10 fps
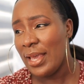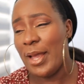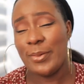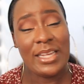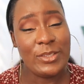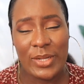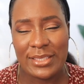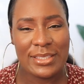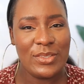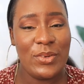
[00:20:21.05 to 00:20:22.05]
I'm start
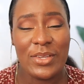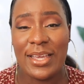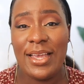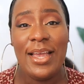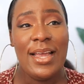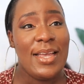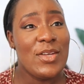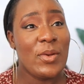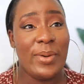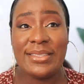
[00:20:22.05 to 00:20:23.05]
sweating, okay?
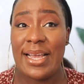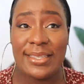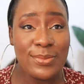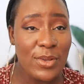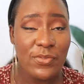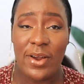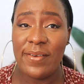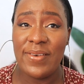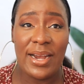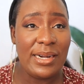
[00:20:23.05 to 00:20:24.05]
It traumatized me for
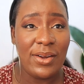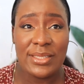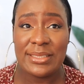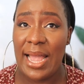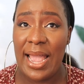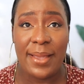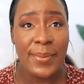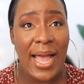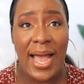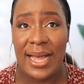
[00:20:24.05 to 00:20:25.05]
a very long
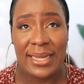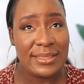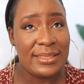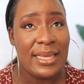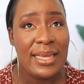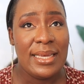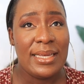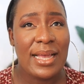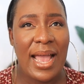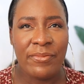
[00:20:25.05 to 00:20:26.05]
time, and
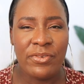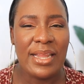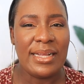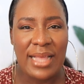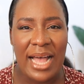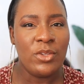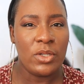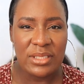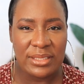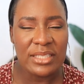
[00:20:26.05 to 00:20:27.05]
I feel like
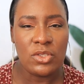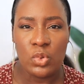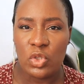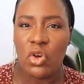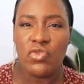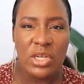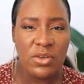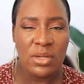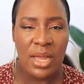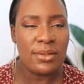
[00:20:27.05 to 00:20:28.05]
adults in that situation
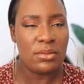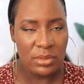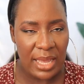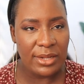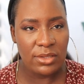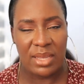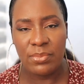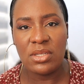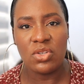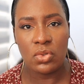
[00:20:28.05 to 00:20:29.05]
really, like the adults, I
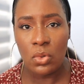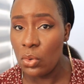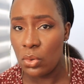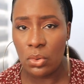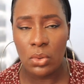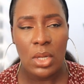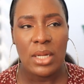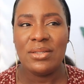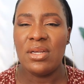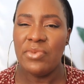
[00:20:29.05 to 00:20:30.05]
mean the school,
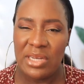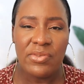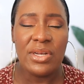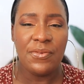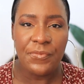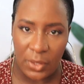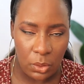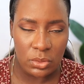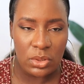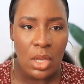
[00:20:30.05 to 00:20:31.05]
they really, really
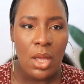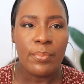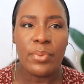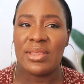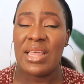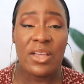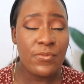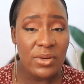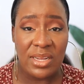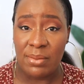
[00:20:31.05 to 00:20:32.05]
failed. But
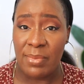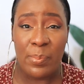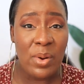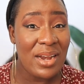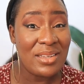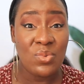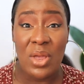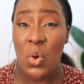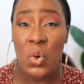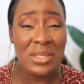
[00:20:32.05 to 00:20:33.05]
thankfully, my parents, we
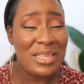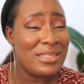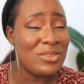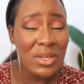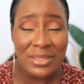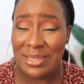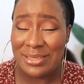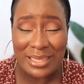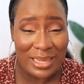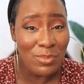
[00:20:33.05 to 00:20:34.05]
are okay. They
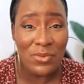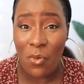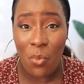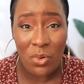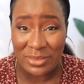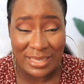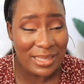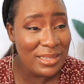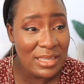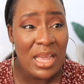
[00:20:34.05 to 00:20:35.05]
didn't shout at me for once. Like,
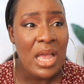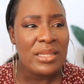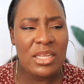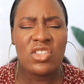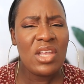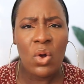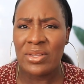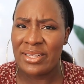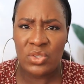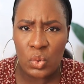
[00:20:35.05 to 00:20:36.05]
they
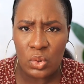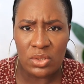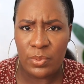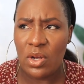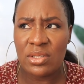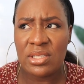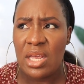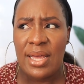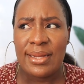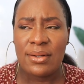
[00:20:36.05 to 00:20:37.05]
understood,
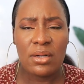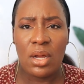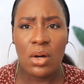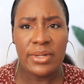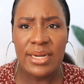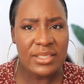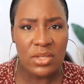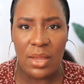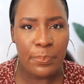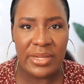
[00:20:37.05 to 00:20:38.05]
because Orile is
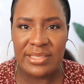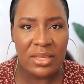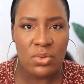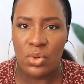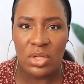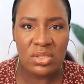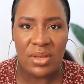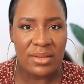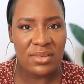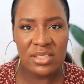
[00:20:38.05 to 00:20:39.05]
not a place that you go
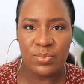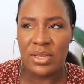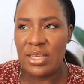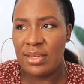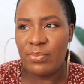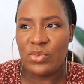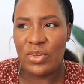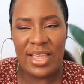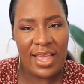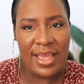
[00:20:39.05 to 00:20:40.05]
to and just be doing.